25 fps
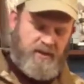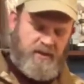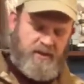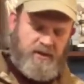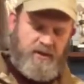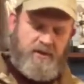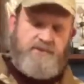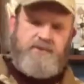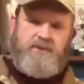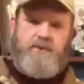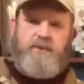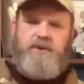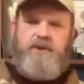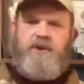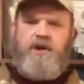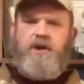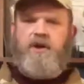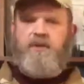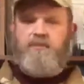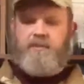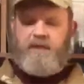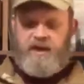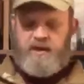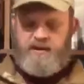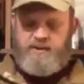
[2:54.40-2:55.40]
Also with
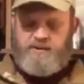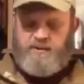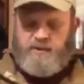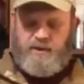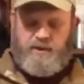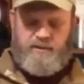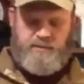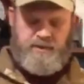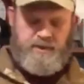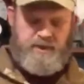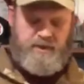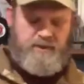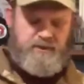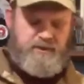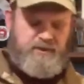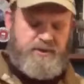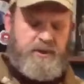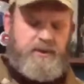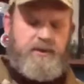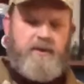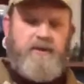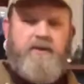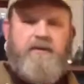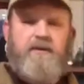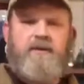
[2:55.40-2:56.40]
carbines, we can be
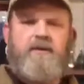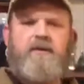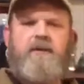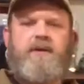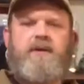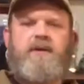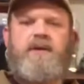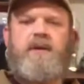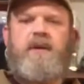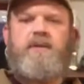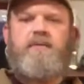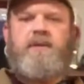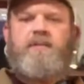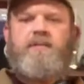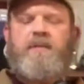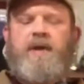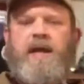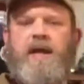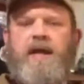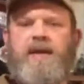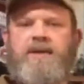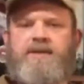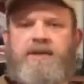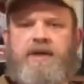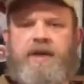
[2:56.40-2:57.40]
using dummy
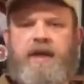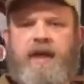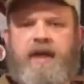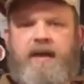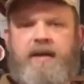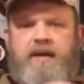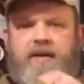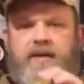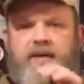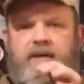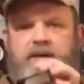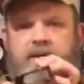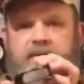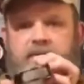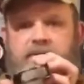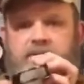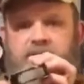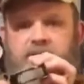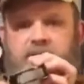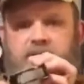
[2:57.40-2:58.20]
mags. Again, it's a